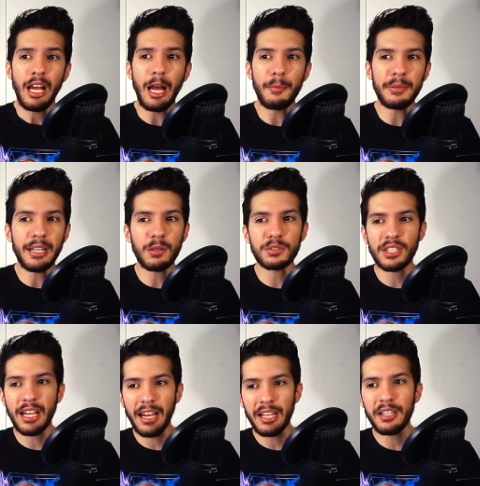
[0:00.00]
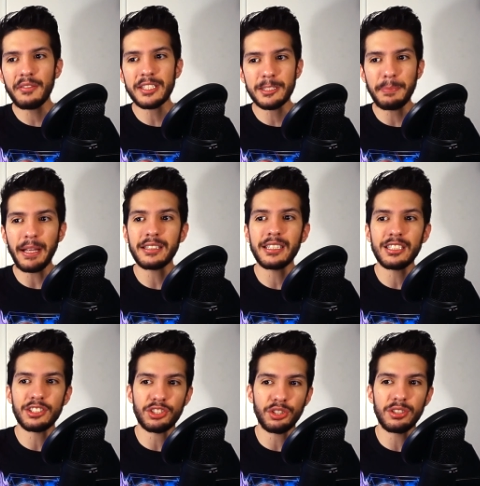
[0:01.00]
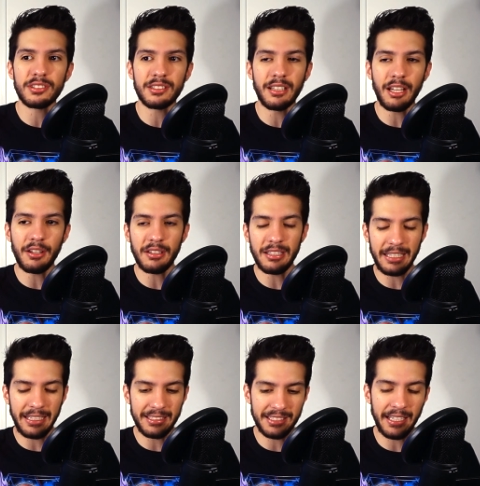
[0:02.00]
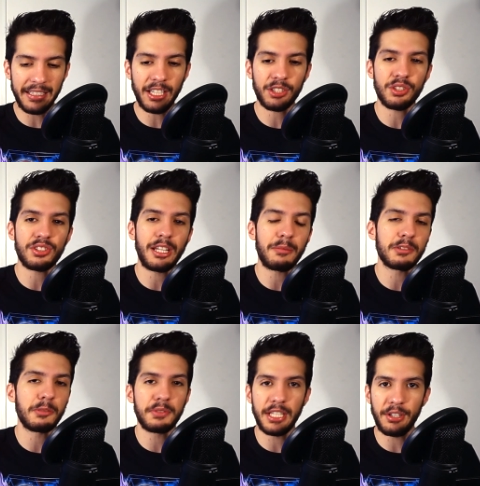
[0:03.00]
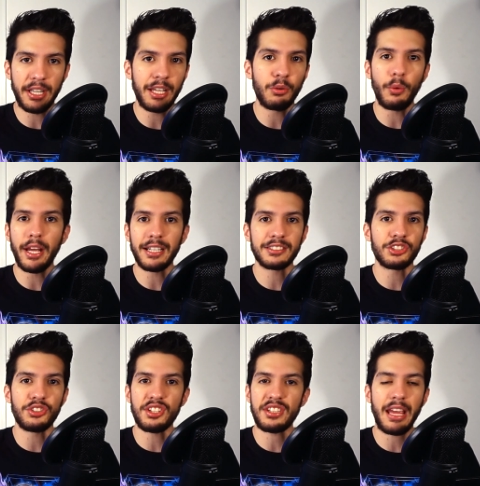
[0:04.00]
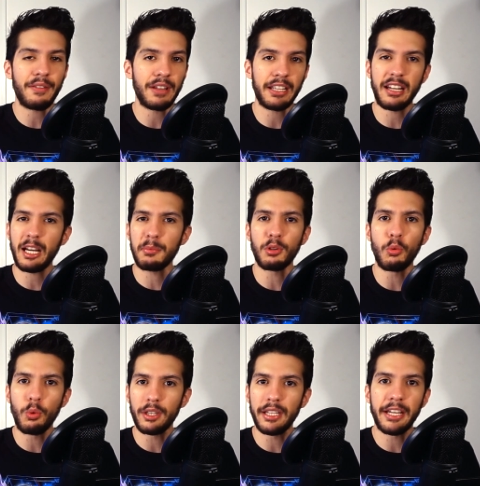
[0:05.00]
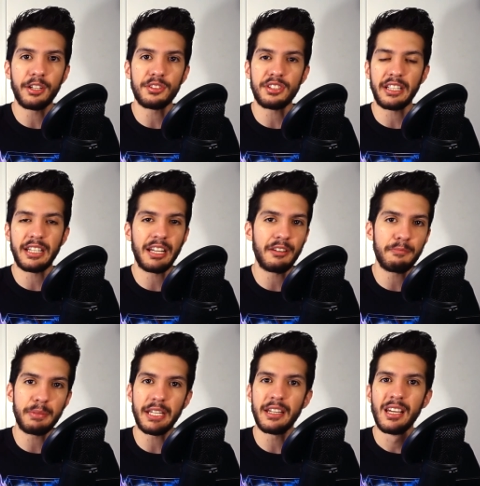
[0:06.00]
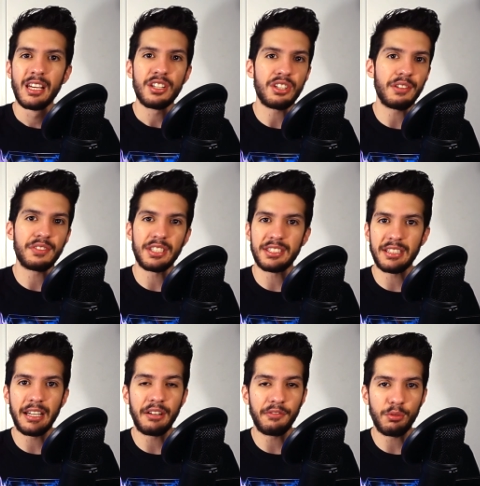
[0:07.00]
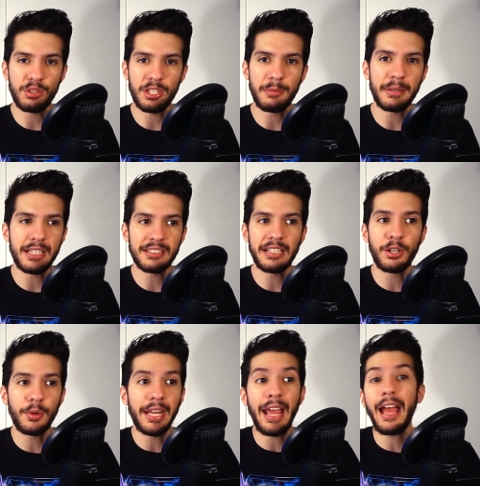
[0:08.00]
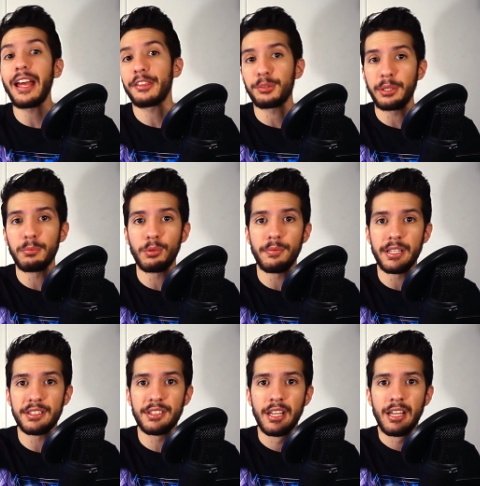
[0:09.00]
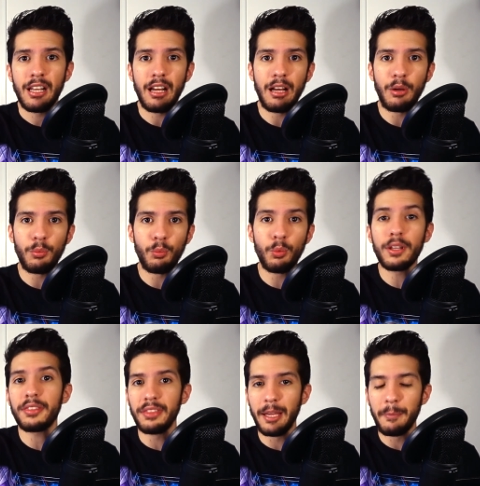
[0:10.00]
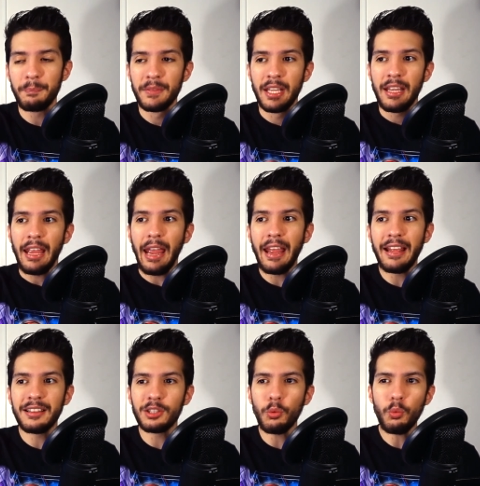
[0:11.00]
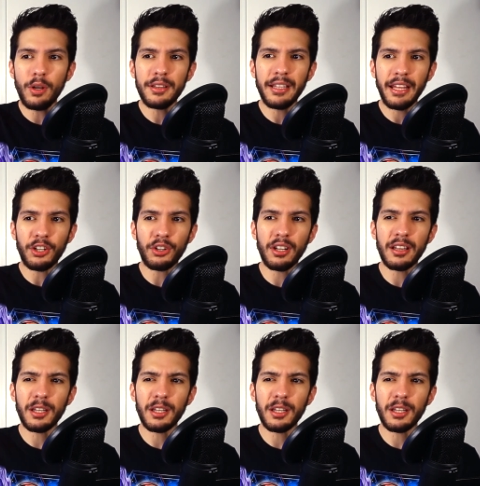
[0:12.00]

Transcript: I mean, I was kind of expecting certain uh, side characters like Mister Potato Head, Rex, to just have like a couple of one-liners and kind of be shoved to the side, unfortunately, because they already had three movies uh, with them. And the one that hurt a